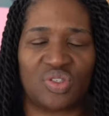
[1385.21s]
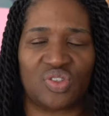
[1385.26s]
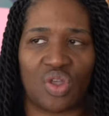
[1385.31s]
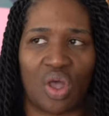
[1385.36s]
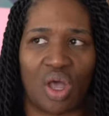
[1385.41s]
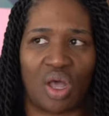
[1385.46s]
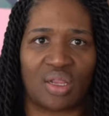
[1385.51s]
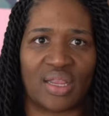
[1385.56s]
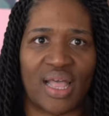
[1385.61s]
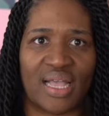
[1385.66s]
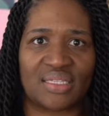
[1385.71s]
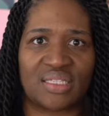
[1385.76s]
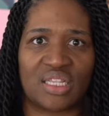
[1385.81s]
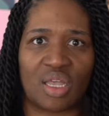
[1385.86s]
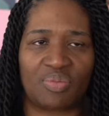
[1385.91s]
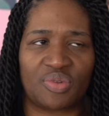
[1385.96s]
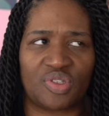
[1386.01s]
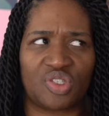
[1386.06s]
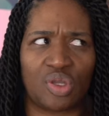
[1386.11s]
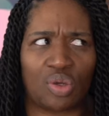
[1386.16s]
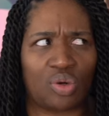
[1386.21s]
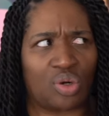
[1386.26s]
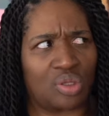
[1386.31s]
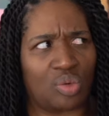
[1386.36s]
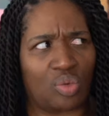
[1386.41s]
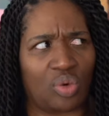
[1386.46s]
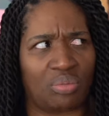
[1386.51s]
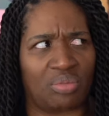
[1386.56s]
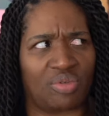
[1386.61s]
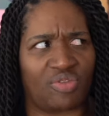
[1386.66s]
saw last episode or
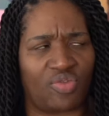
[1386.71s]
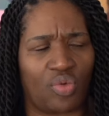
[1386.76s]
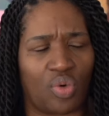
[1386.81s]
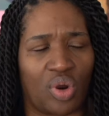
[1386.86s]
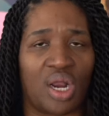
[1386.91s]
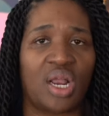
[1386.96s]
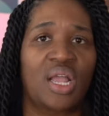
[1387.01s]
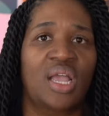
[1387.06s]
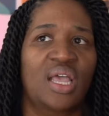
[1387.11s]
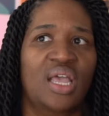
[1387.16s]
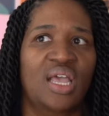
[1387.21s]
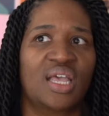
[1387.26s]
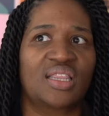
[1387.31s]
the one before,